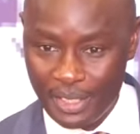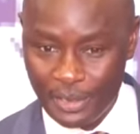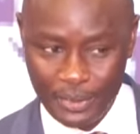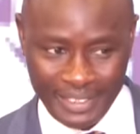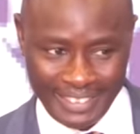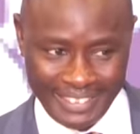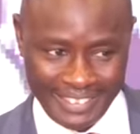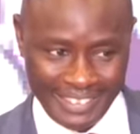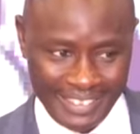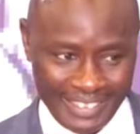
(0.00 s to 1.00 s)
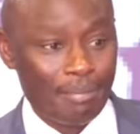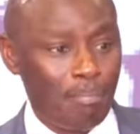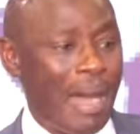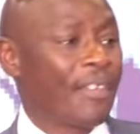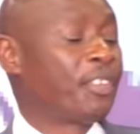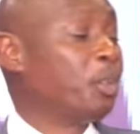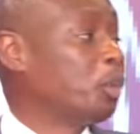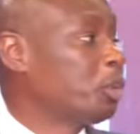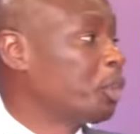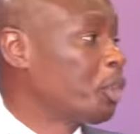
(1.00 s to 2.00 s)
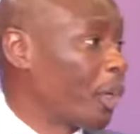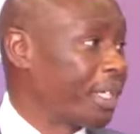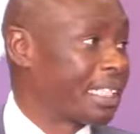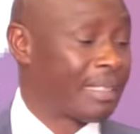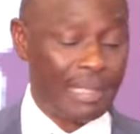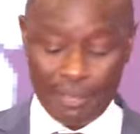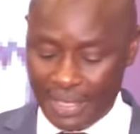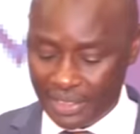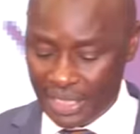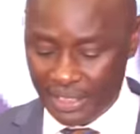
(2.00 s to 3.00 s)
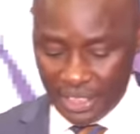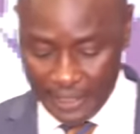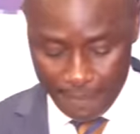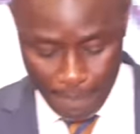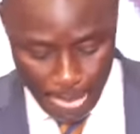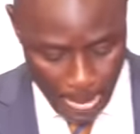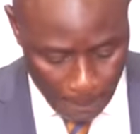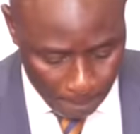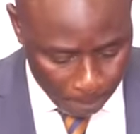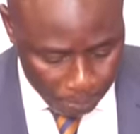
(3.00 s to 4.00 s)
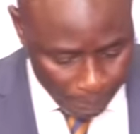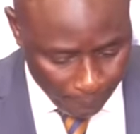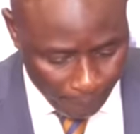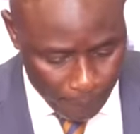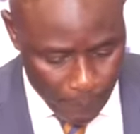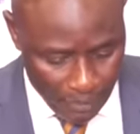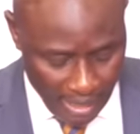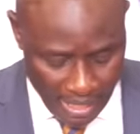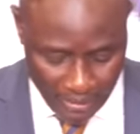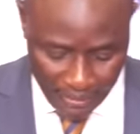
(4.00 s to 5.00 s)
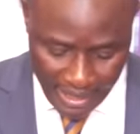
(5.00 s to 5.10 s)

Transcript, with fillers: resources. Matthew 27, verse 19. Are you